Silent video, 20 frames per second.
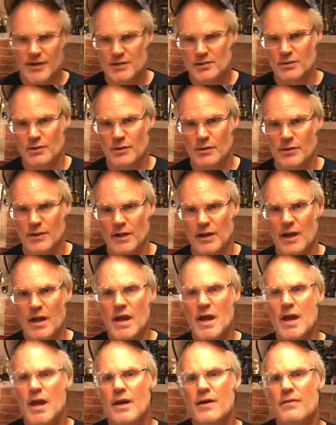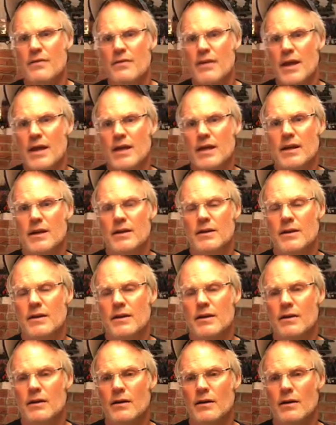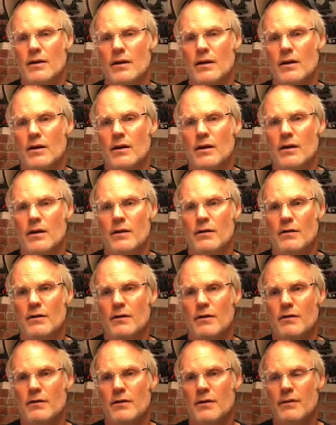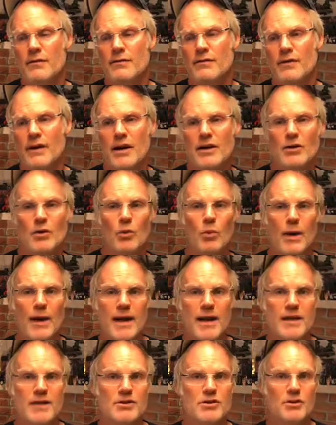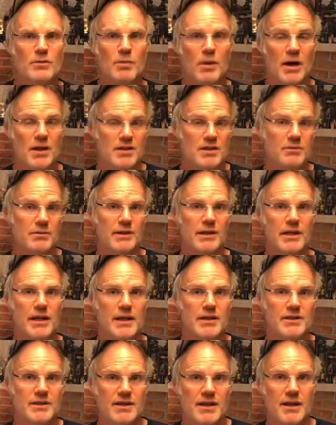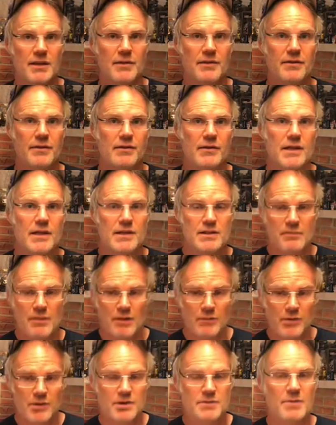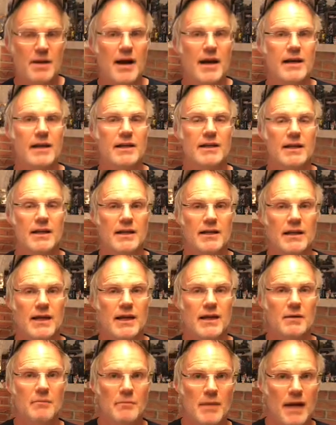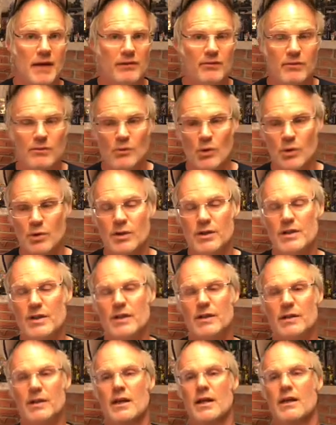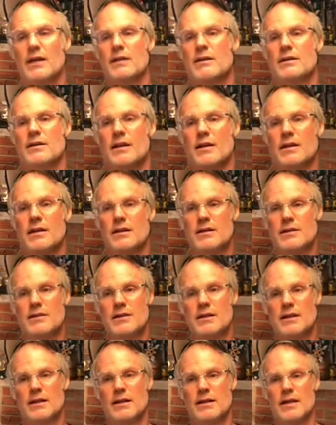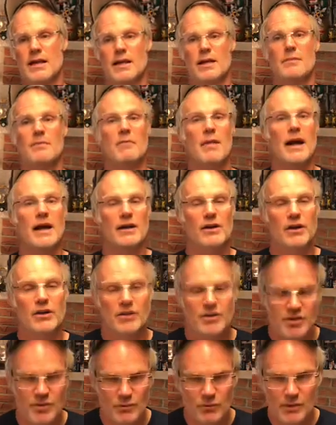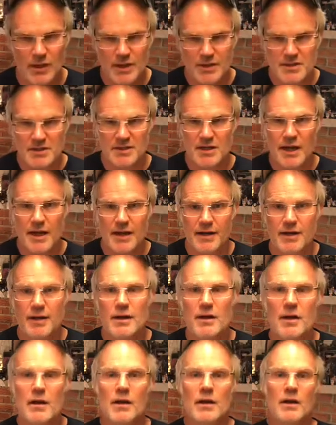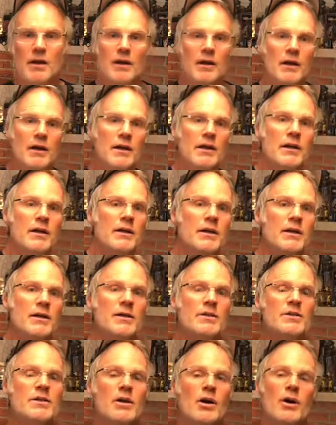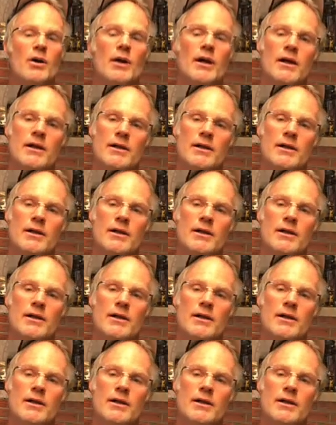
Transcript: sort of thing they can uh, find a way to possibly get Seth his memories back and, and get him back from Ronodin and and uh, get him back onto the right side so